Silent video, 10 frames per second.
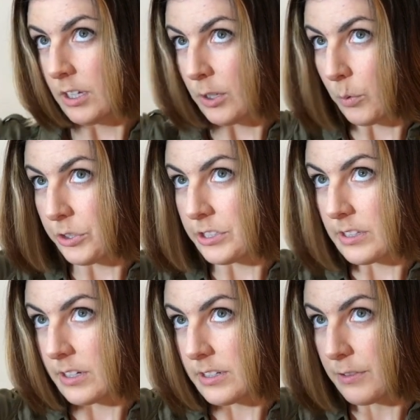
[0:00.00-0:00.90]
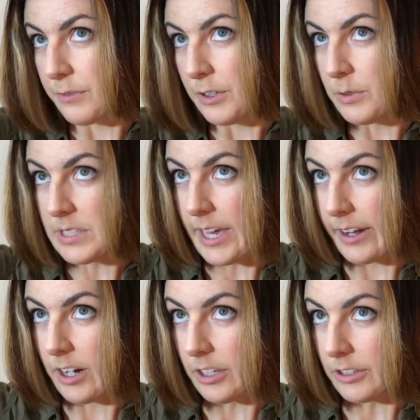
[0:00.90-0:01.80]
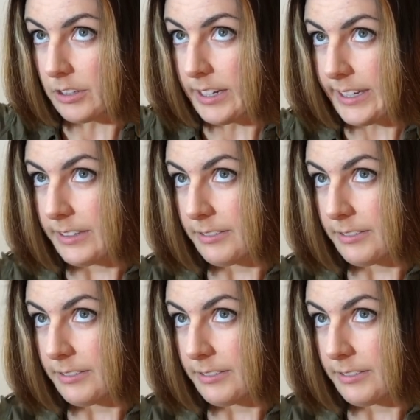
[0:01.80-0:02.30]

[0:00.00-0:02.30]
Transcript: which is going to diffuse that color line.